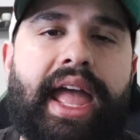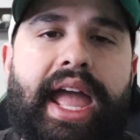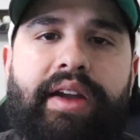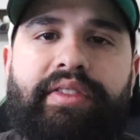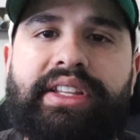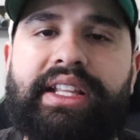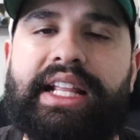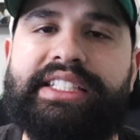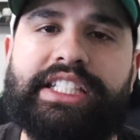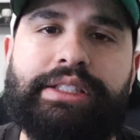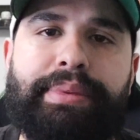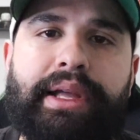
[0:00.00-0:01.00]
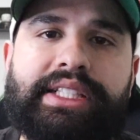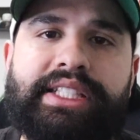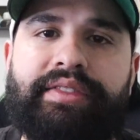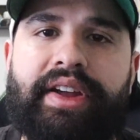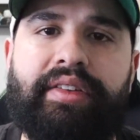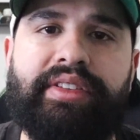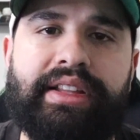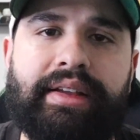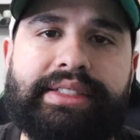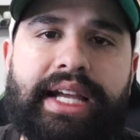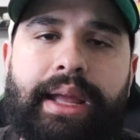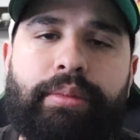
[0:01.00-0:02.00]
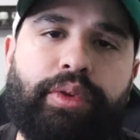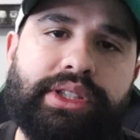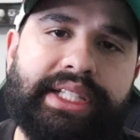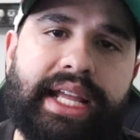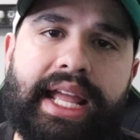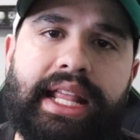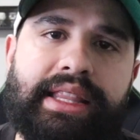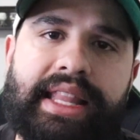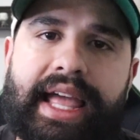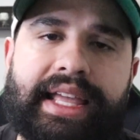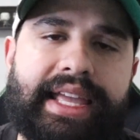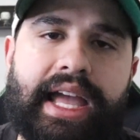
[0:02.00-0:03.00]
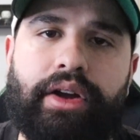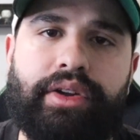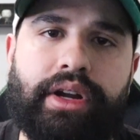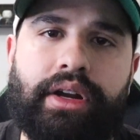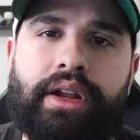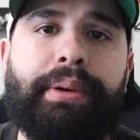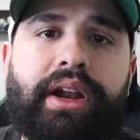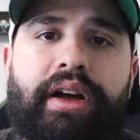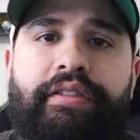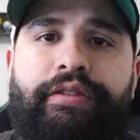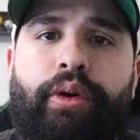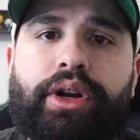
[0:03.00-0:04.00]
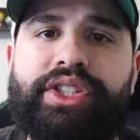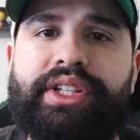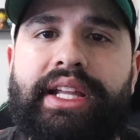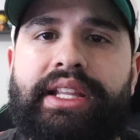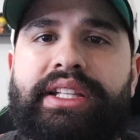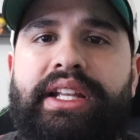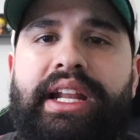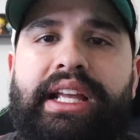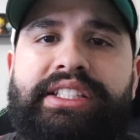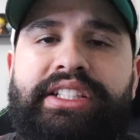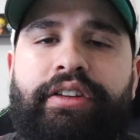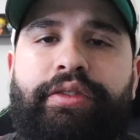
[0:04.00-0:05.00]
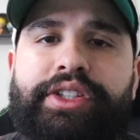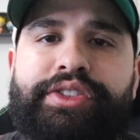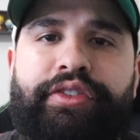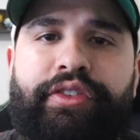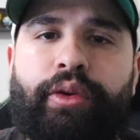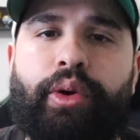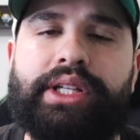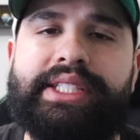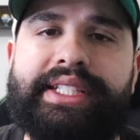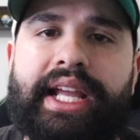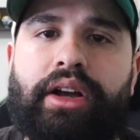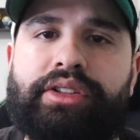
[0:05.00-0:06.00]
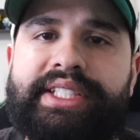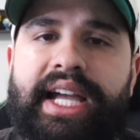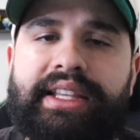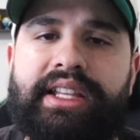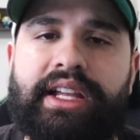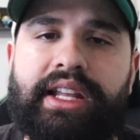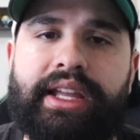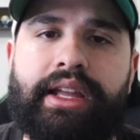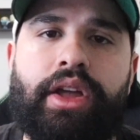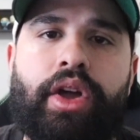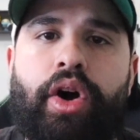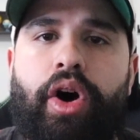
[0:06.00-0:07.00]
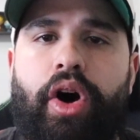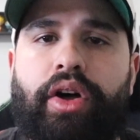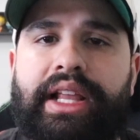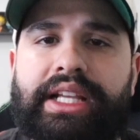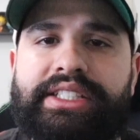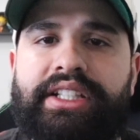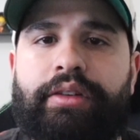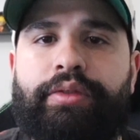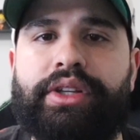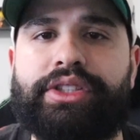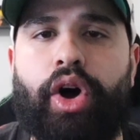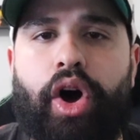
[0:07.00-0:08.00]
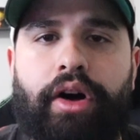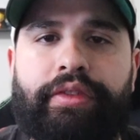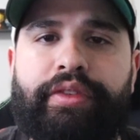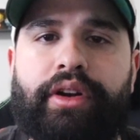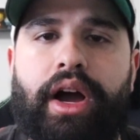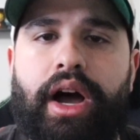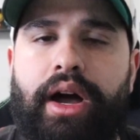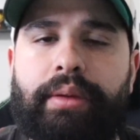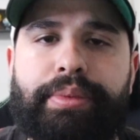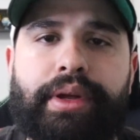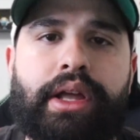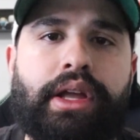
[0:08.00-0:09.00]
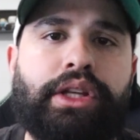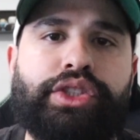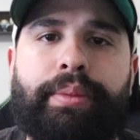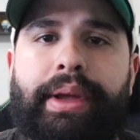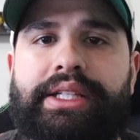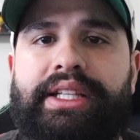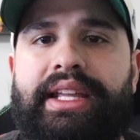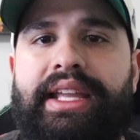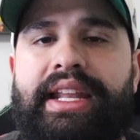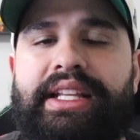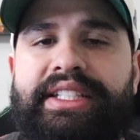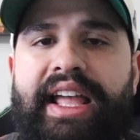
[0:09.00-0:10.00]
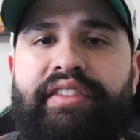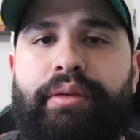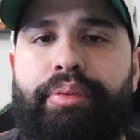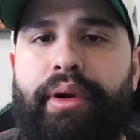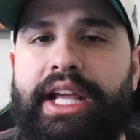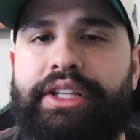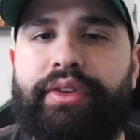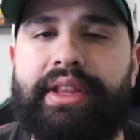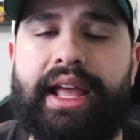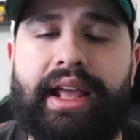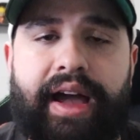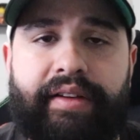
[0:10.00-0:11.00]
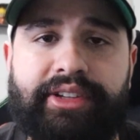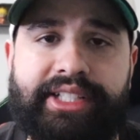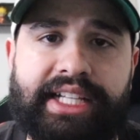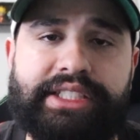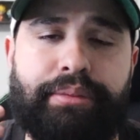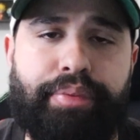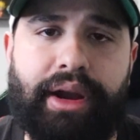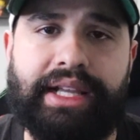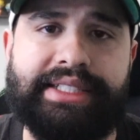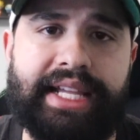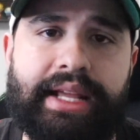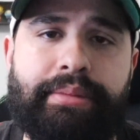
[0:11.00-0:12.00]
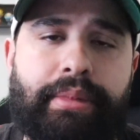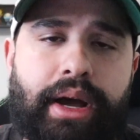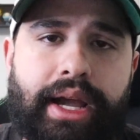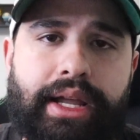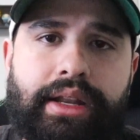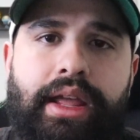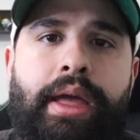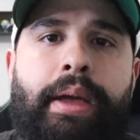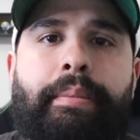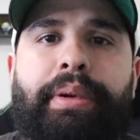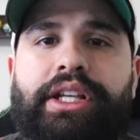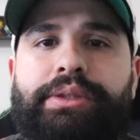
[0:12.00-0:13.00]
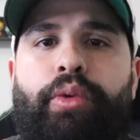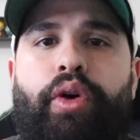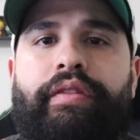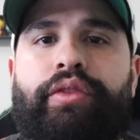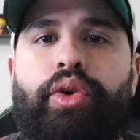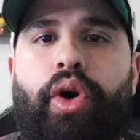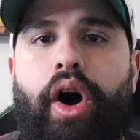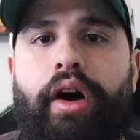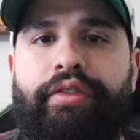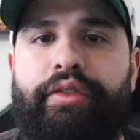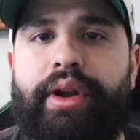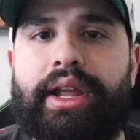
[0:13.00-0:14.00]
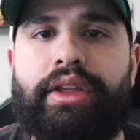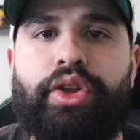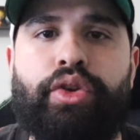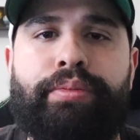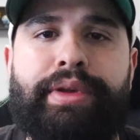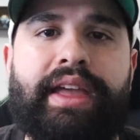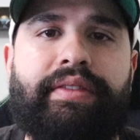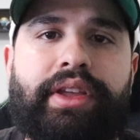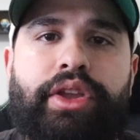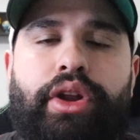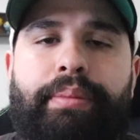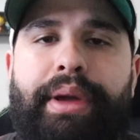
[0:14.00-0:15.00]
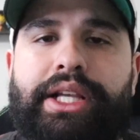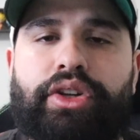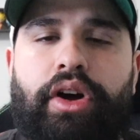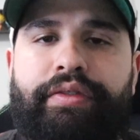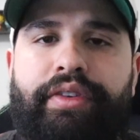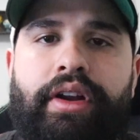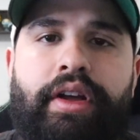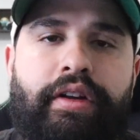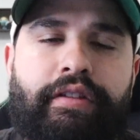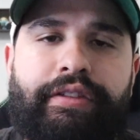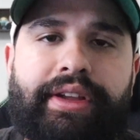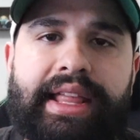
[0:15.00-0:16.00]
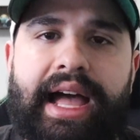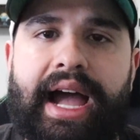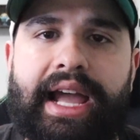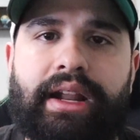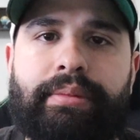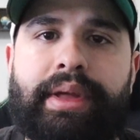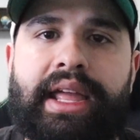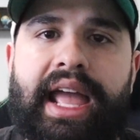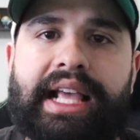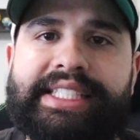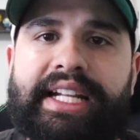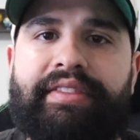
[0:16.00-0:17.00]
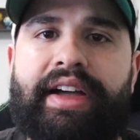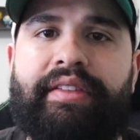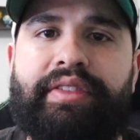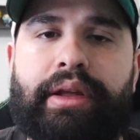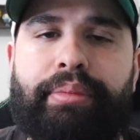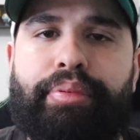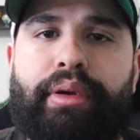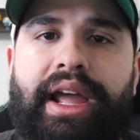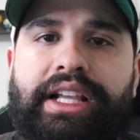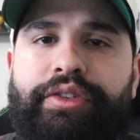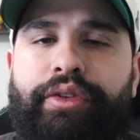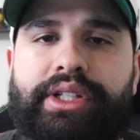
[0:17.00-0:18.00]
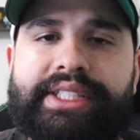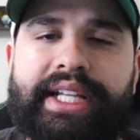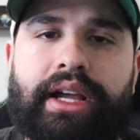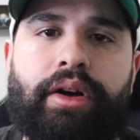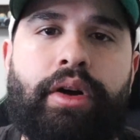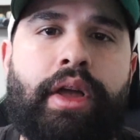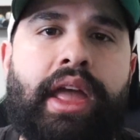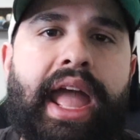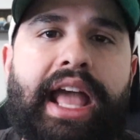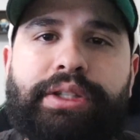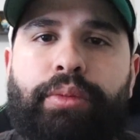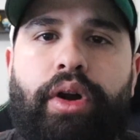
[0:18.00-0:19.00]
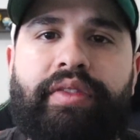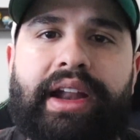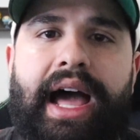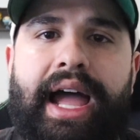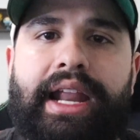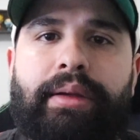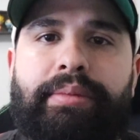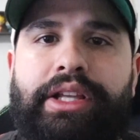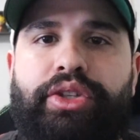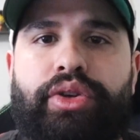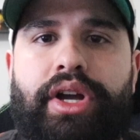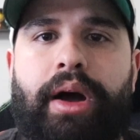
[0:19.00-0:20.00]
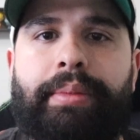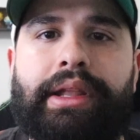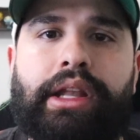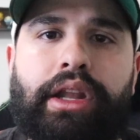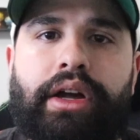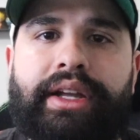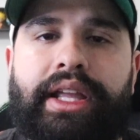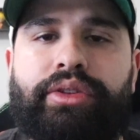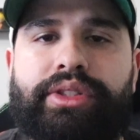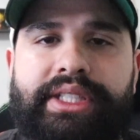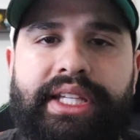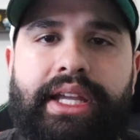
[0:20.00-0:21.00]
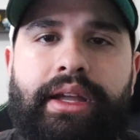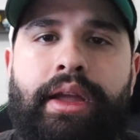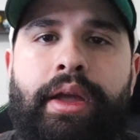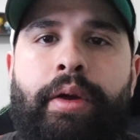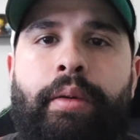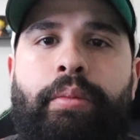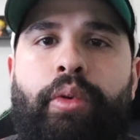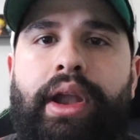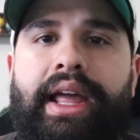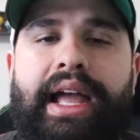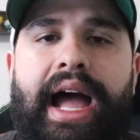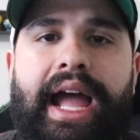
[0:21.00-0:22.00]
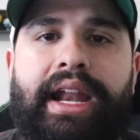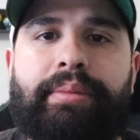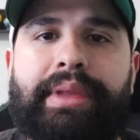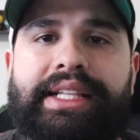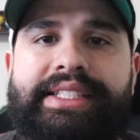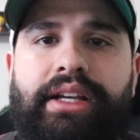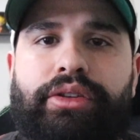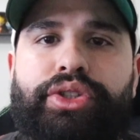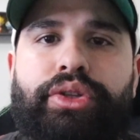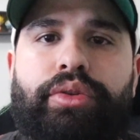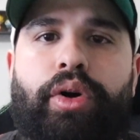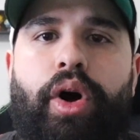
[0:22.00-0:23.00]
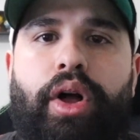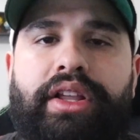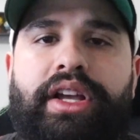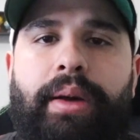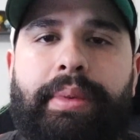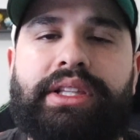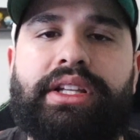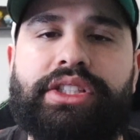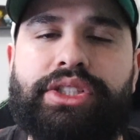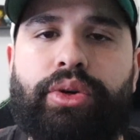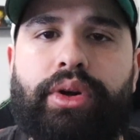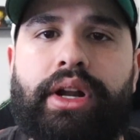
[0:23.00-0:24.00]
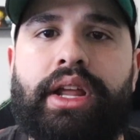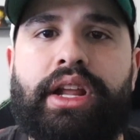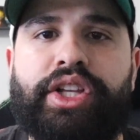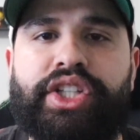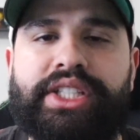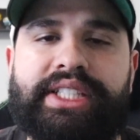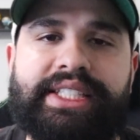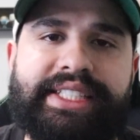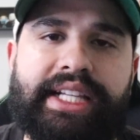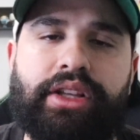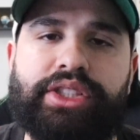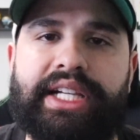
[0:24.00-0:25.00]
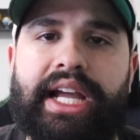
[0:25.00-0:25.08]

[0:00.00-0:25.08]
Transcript: Everything that's expensive, everything that was hyped was in that counter. But unfortunately, none of that stuff was for sale technically. All that stuff was offer up. So basically, he doesn't have a price for that. Obviously, he has a price in mind, but it's more of you offering, you giving your best offer for that item instead of having a price for sale. It's more of an item that you come and look and you see, more like an item that sells you on coming to the store just to see those